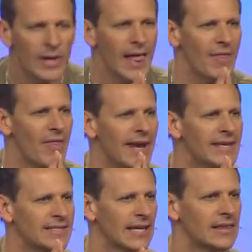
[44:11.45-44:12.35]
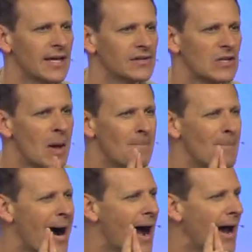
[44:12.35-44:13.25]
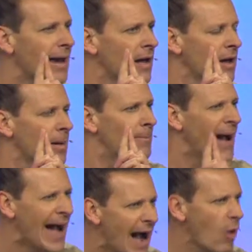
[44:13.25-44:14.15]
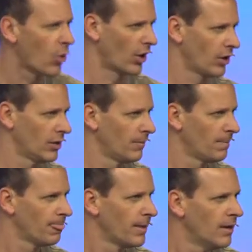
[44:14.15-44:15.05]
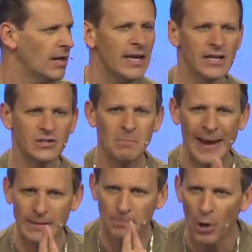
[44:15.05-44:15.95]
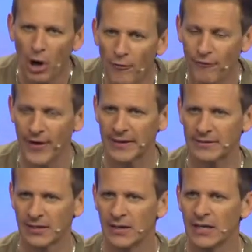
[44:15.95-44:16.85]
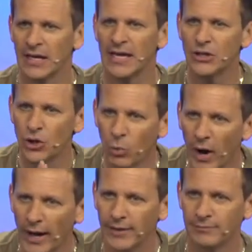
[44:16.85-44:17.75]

And then he said this, my power is made perfect in your what?